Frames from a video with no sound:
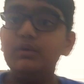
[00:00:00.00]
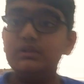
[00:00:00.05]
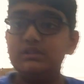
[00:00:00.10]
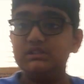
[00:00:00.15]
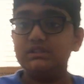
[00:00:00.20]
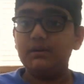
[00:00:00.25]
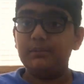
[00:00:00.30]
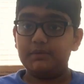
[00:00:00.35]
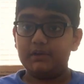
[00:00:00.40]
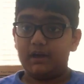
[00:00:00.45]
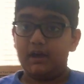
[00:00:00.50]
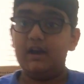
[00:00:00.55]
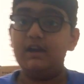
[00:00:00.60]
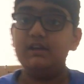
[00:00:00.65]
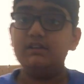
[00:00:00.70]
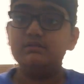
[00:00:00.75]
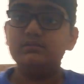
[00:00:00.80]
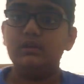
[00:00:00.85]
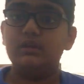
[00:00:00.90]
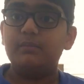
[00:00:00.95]
What's up,
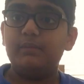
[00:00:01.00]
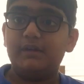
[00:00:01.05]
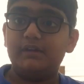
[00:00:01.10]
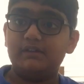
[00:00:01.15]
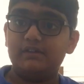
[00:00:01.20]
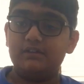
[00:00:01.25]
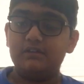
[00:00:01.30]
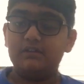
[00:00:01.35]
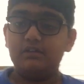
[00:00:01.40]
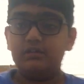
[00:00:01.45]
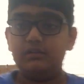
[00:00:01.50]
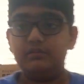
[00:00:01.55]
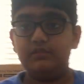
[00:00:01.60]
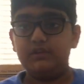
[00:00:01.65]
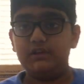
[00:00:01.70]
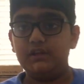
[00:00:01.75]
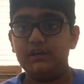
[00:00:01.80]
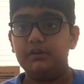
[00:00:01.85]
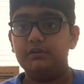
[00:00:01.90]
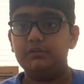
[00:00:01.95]
guys? Welcome back to another
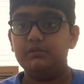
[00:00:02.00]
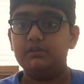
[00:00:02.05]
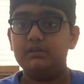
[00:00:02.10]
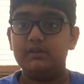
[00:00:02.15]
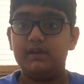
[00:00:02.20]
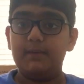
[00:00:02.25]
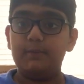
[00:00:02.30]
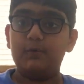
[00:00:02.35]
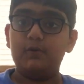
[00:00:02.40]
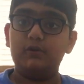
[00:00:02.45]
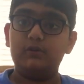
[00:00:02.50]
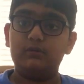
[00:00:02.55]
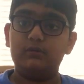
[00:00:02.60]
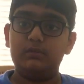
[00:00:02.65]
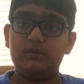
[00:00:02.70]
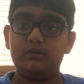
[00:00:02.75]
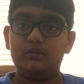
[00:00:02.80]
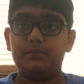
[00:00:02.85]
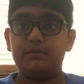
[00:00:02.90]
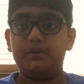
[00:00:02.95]
video. Today I'm going to
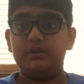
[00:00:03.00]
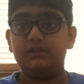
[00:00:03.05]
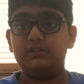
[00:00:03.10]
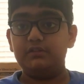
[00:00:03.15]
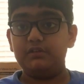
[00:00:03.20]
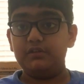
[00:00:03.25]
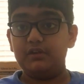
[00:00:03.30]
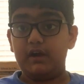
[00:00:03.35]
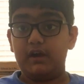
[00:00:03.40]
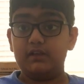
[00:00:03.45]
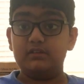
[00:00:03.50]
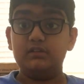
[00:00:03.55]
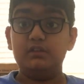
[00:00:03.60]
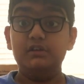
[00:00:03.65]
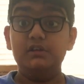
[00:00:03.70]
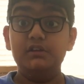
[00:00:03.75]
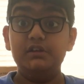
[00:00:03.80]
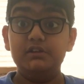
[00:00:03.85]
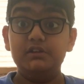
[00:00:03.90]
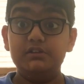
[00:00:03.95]
be explaining to you guys
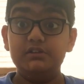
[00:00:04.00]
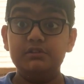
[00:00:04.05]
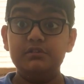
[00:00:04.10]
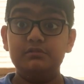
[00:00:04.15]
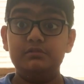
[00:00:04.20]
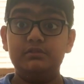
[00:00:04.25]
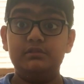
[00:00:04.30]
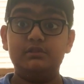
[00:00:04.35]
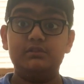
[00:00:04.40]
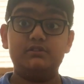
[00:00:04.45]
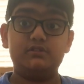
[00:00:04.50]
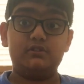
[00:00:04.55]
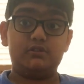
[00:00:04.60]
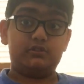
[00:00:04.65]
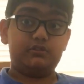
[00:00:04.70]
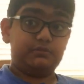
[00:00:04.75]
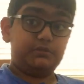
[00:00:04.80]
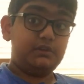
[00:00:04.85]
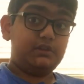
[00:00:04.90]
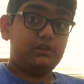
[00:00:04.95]
Newton's
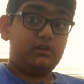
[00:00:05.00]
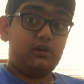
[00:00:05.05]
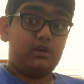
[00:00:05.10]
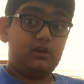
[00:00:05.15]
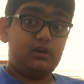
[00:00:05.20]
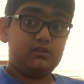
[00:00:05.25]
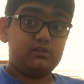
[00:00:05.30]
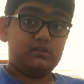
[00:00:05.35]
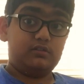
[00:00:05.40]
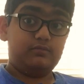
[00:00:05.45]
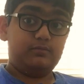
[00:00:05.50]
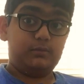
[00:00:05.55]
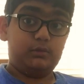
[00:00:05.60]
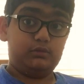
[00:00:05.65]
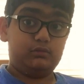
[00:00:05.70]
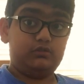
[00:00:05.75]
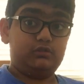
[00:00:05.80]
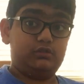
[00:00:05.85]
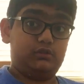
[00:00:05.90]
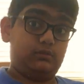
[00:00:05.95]
3 laws of
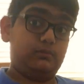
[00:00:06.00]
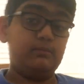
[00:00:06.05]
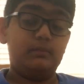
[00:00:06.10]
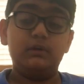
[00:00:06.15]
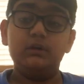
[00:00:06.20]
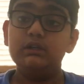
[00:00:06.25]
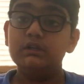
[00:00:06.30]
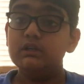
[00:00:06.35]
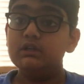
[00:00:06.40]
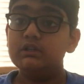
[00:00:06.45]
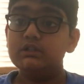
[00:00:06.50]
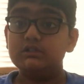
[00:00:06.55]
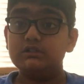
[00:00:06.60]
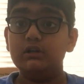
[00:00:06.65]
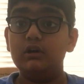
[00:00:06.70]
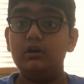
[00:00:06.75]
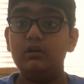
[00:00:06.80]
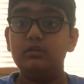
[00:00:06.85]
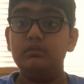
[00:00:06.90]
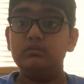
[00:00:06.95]
motion.
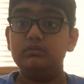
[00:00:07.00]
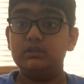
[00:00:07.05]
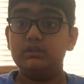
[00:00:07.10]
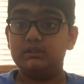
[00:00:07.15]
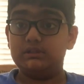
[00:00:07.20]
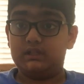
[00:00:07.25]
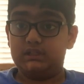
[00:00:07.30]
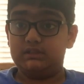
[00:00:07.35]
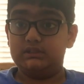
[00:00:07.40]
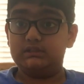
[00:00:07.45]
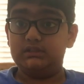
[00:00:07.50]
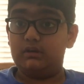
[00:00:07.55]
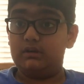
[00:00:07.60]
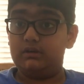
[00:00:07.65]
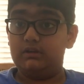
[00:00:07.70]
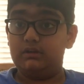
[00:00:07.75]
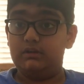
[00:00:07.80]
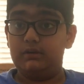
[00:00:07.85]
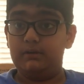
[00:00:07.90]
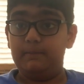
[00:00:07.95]
So let's get
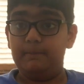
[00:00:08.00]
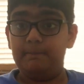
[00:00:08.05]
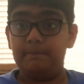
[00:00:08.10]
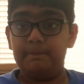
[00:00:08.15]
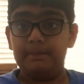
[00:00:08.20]
started.